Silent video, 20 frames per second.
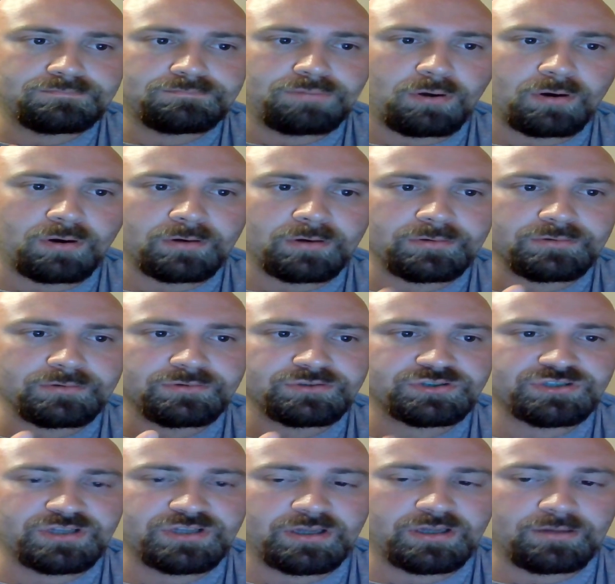
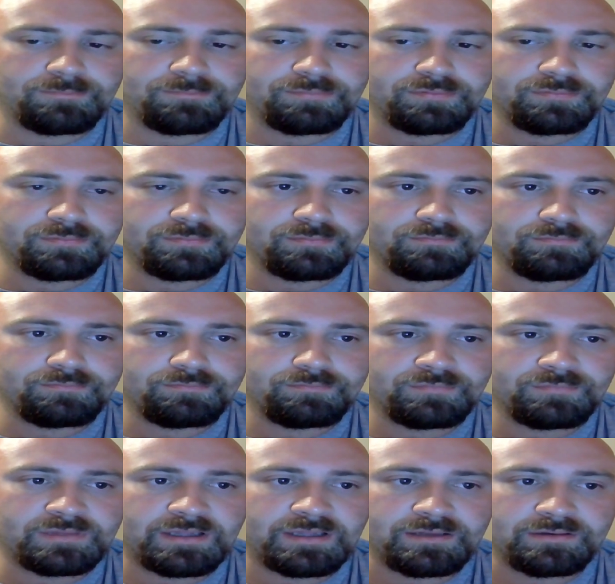partnership
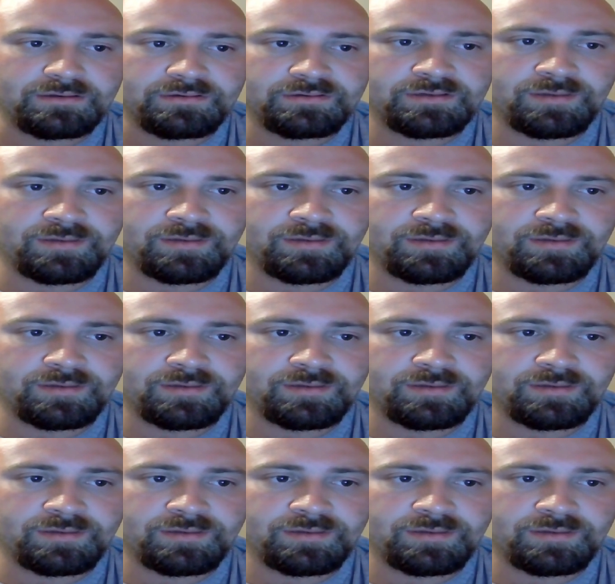that